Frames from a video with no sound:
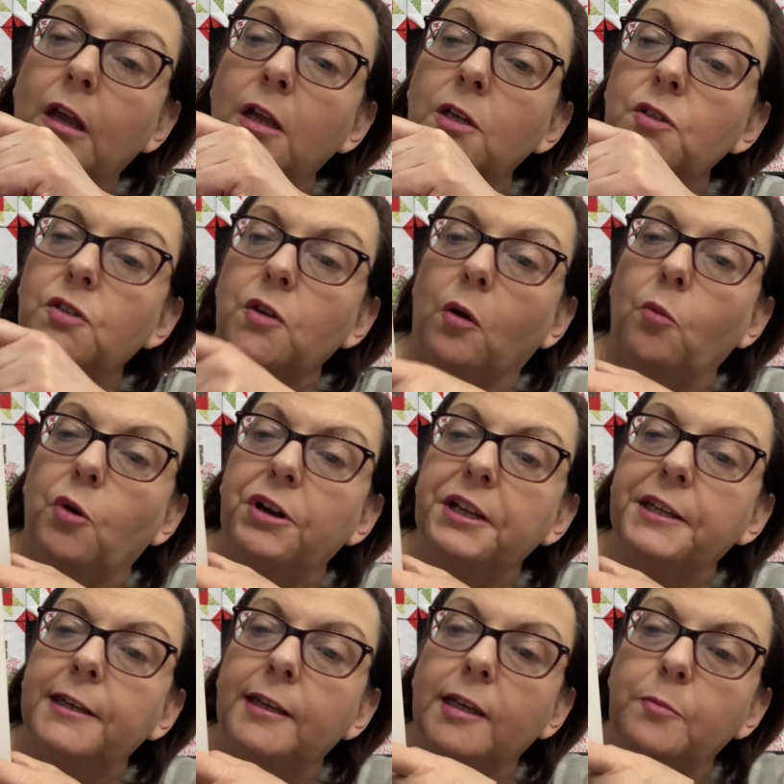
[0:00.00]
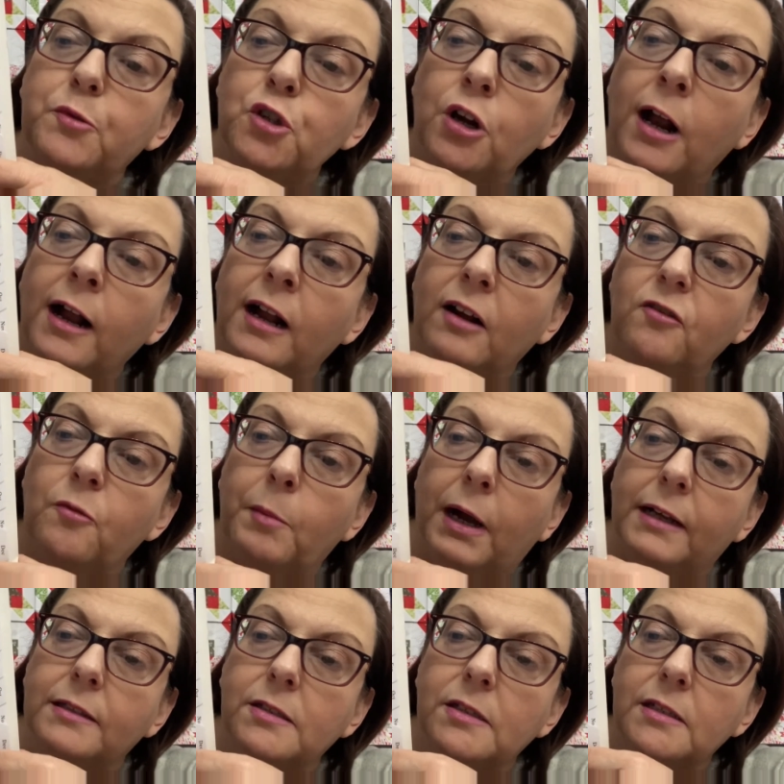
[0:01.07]
So I want to keep track of my
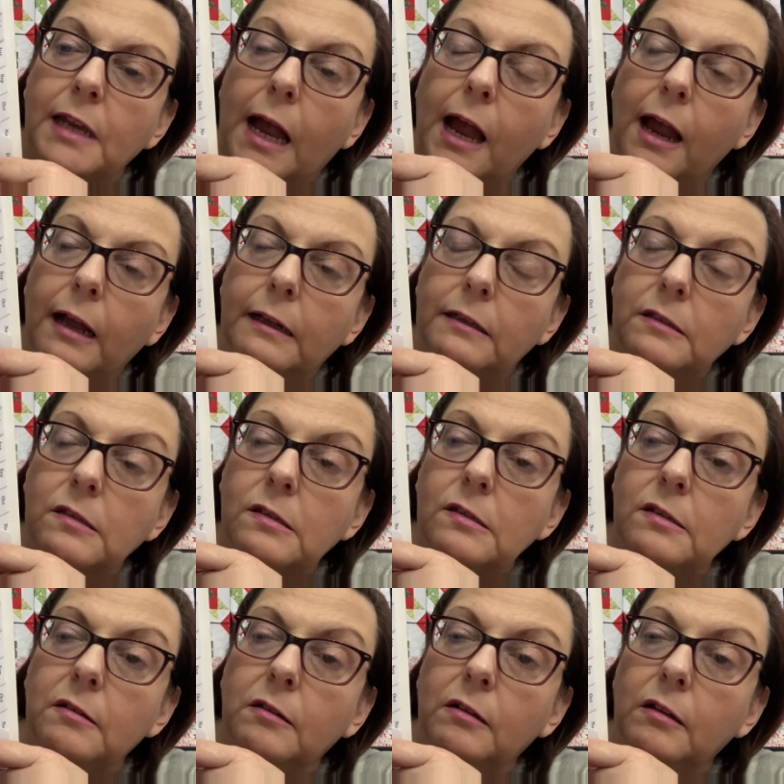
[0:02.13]
stats